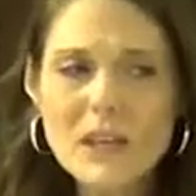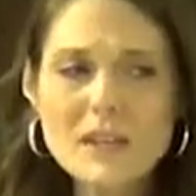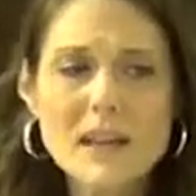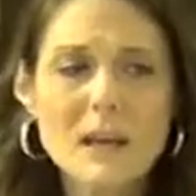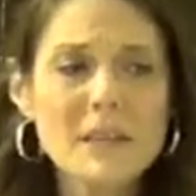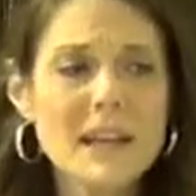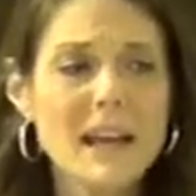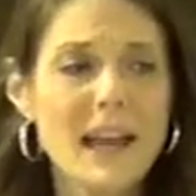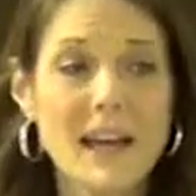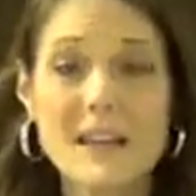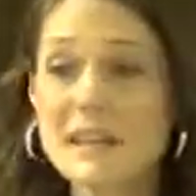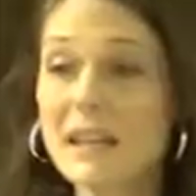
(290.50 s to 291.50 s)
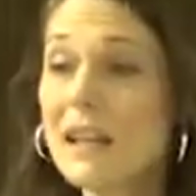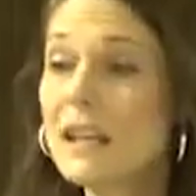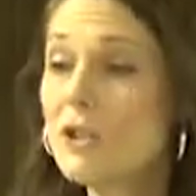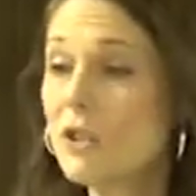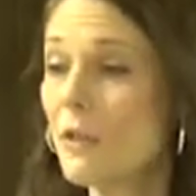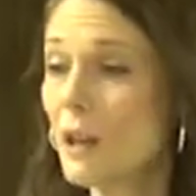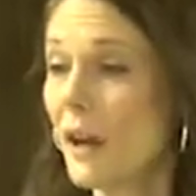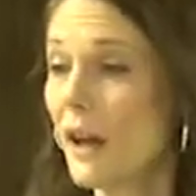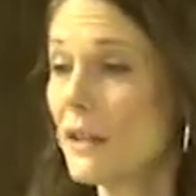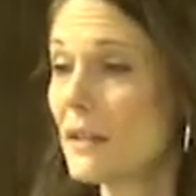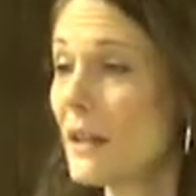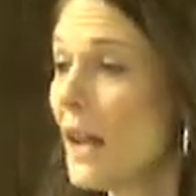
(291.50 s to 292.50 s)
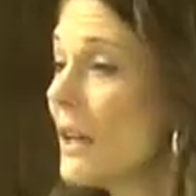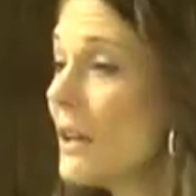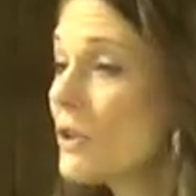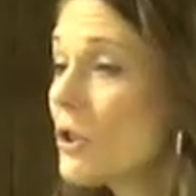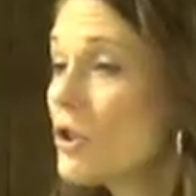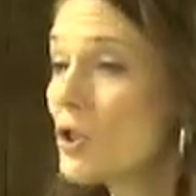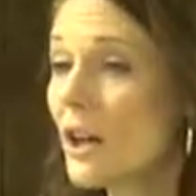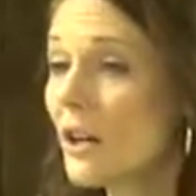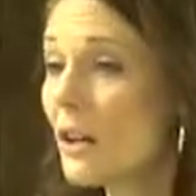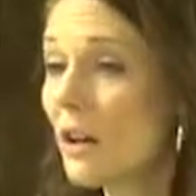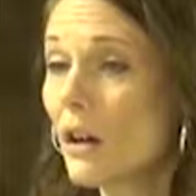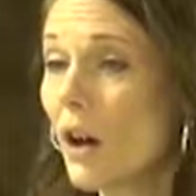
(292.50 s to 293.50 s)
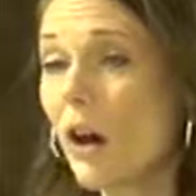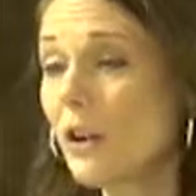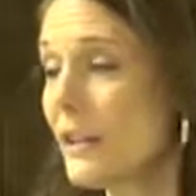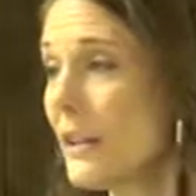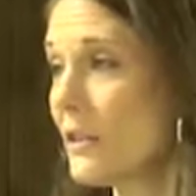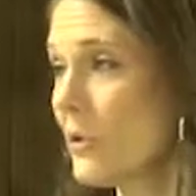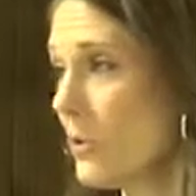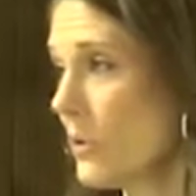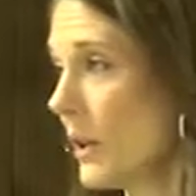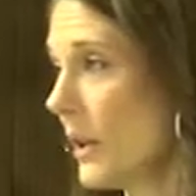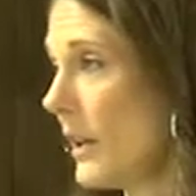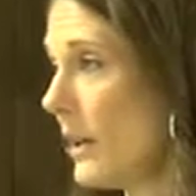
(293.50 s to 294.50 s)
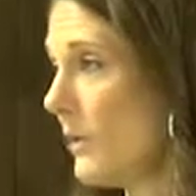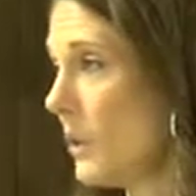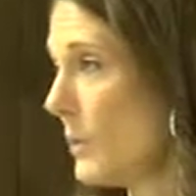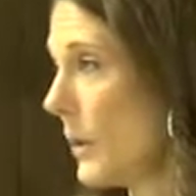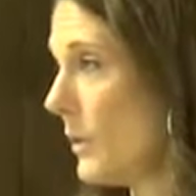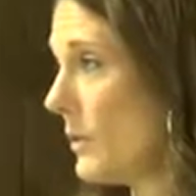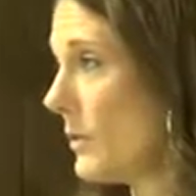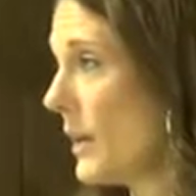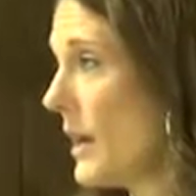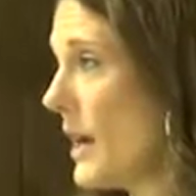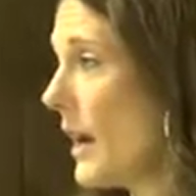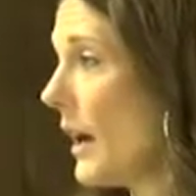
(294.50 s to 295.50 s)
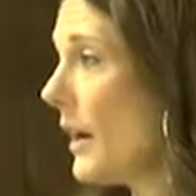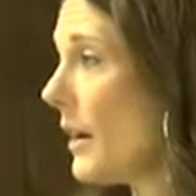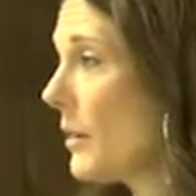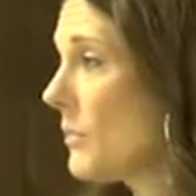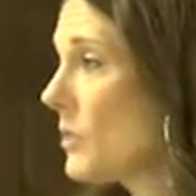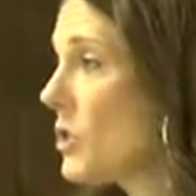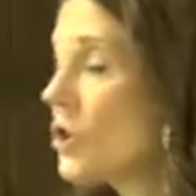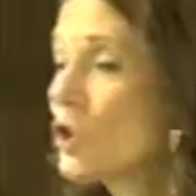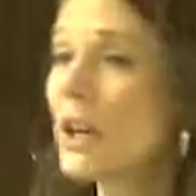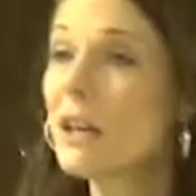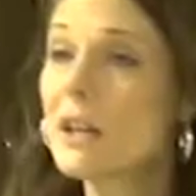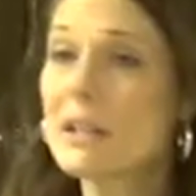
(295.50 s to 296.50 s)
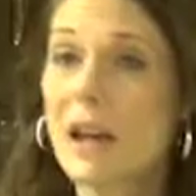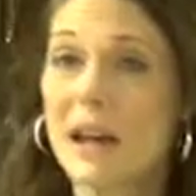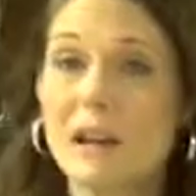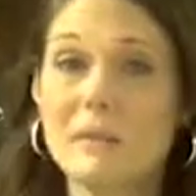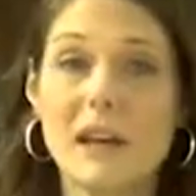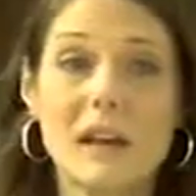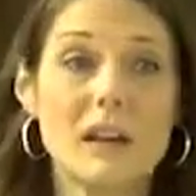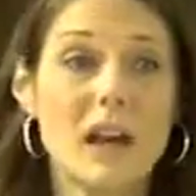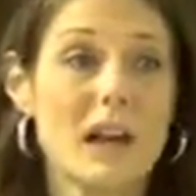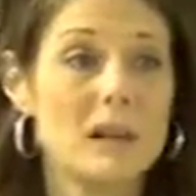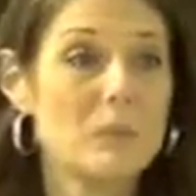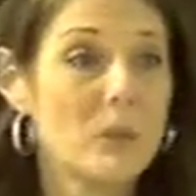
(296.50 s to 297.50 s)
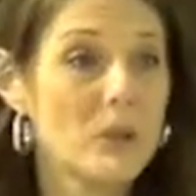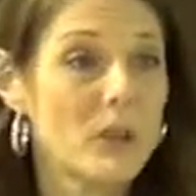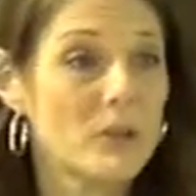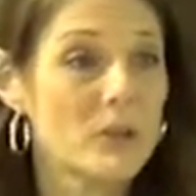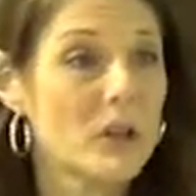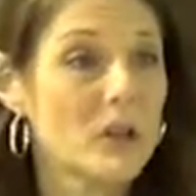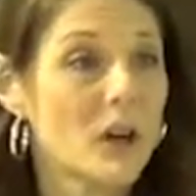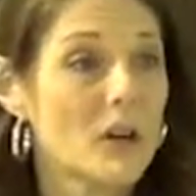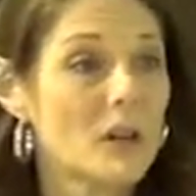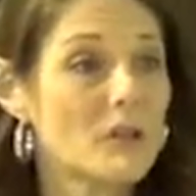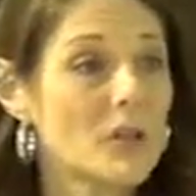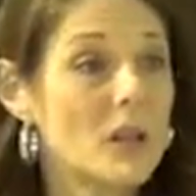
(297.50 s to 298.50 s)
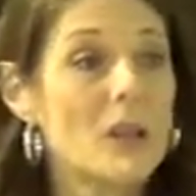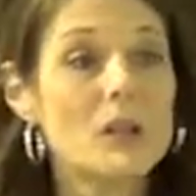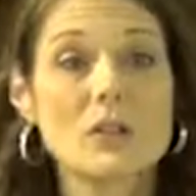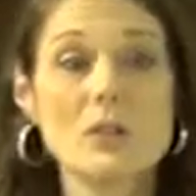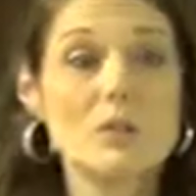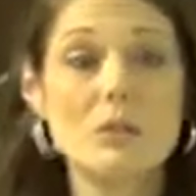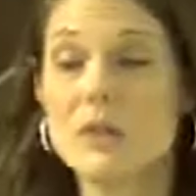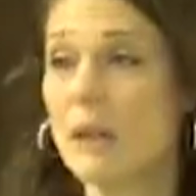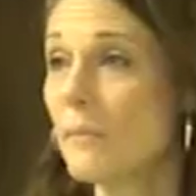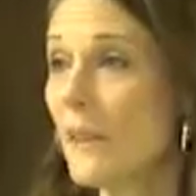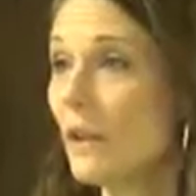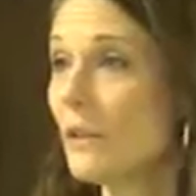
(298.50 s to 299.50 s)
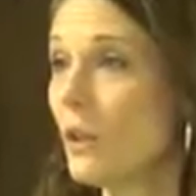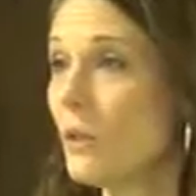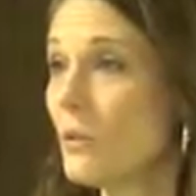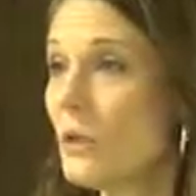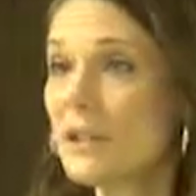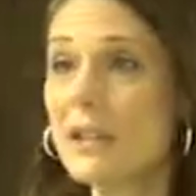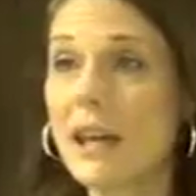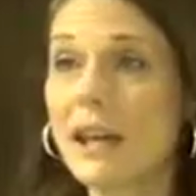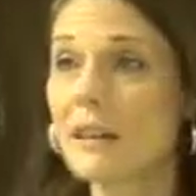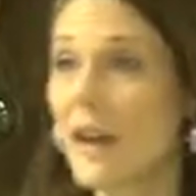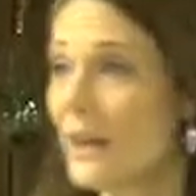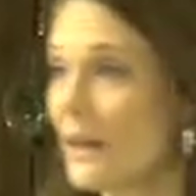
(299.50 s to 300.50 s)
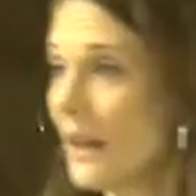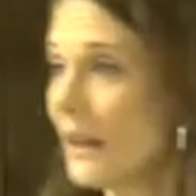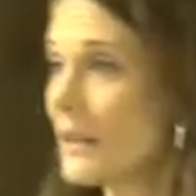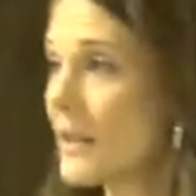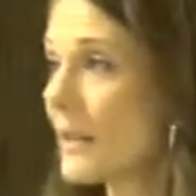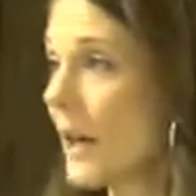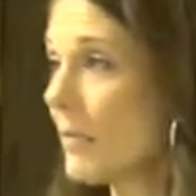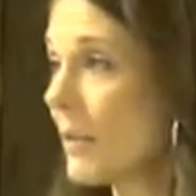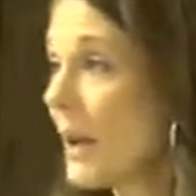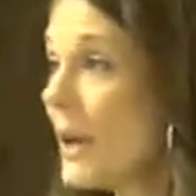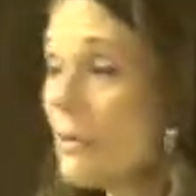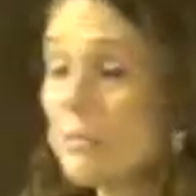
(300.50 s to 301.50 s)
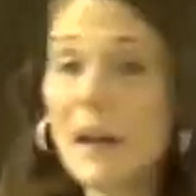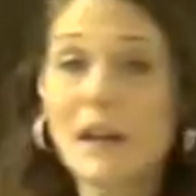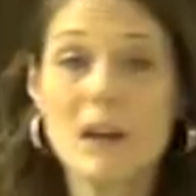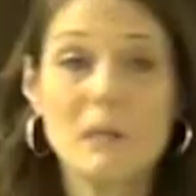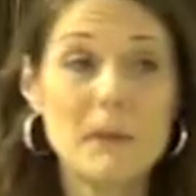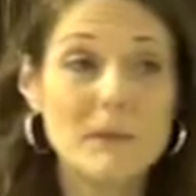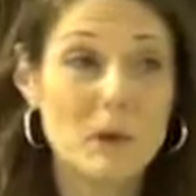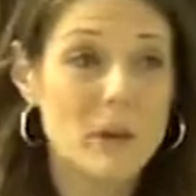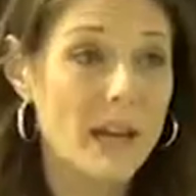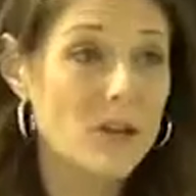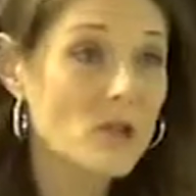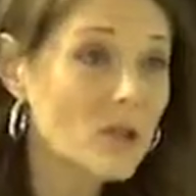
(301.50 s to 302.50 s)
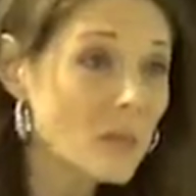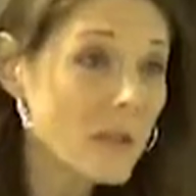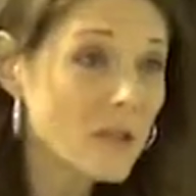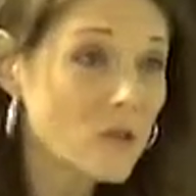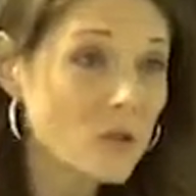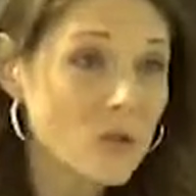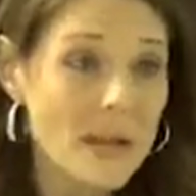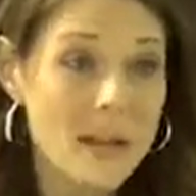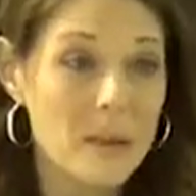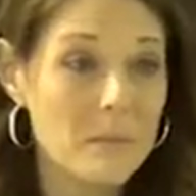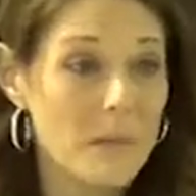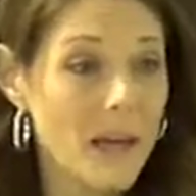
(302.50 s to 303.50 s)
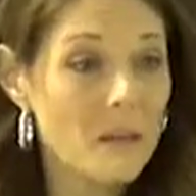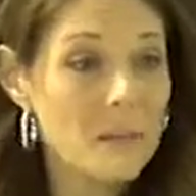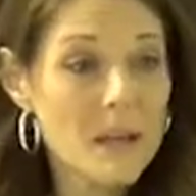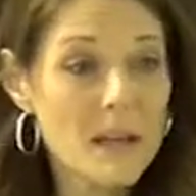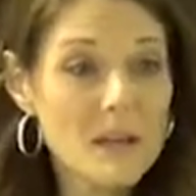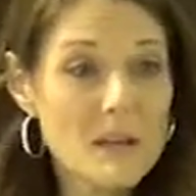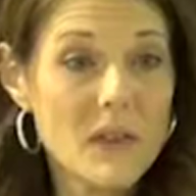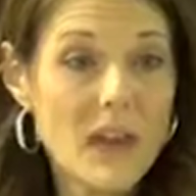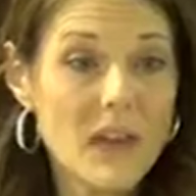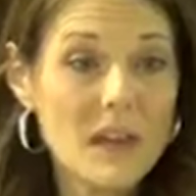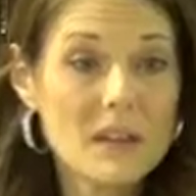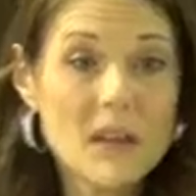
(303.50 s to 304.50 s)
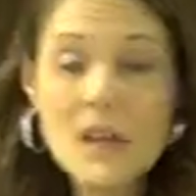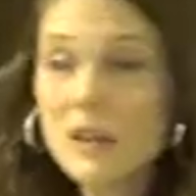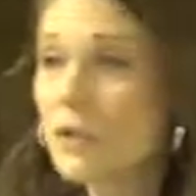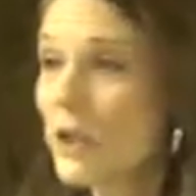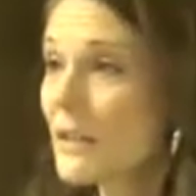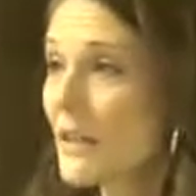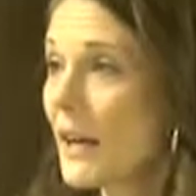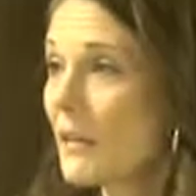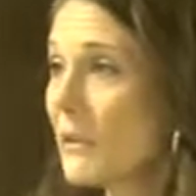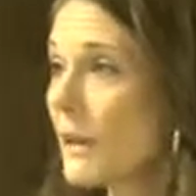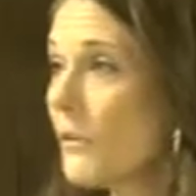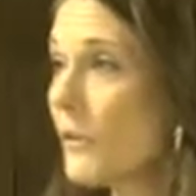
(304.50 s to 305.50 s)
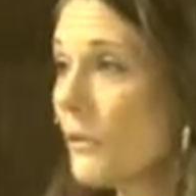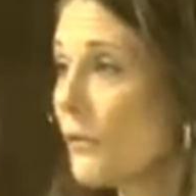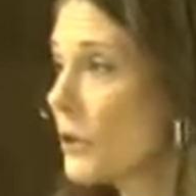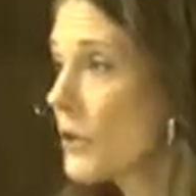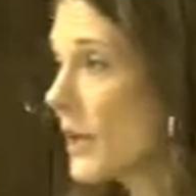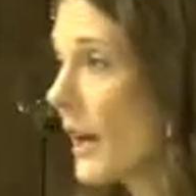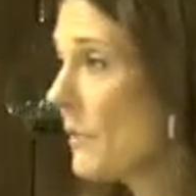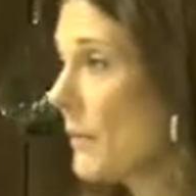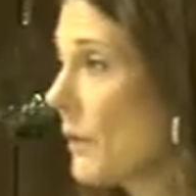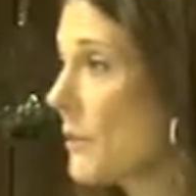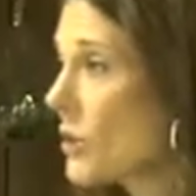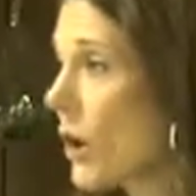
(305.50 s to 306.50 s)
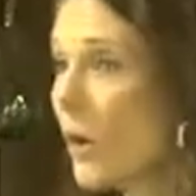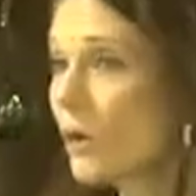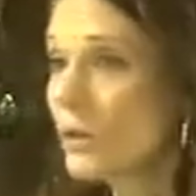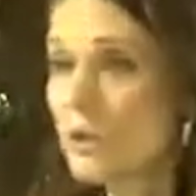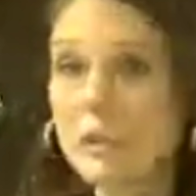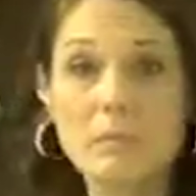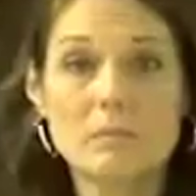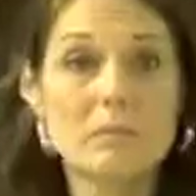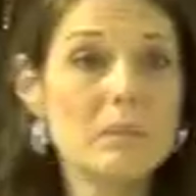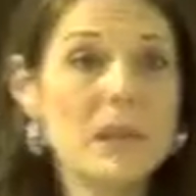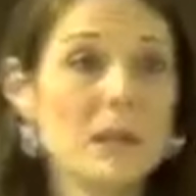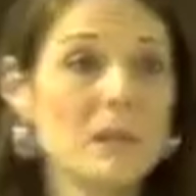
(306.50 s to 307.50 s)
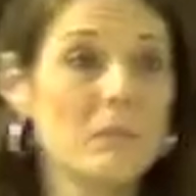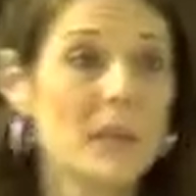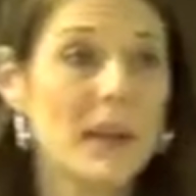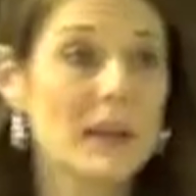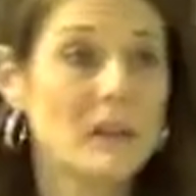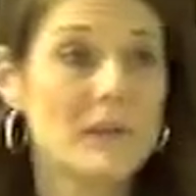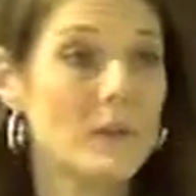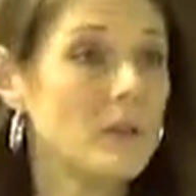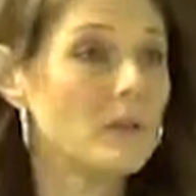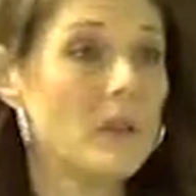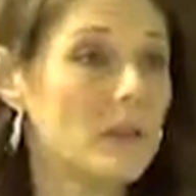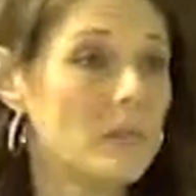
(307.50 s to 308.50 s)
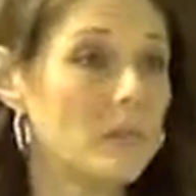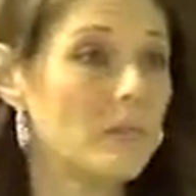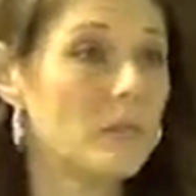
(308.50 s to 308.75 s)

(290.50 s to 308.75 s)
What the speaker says: is I'm going to ask each of you guys to share a calling story, if you will. To share a time that God put on your heart to do something new, to take that next step. may not be vocational ministry. It may be that, just like me, for the first time I was called to begin playing the flute and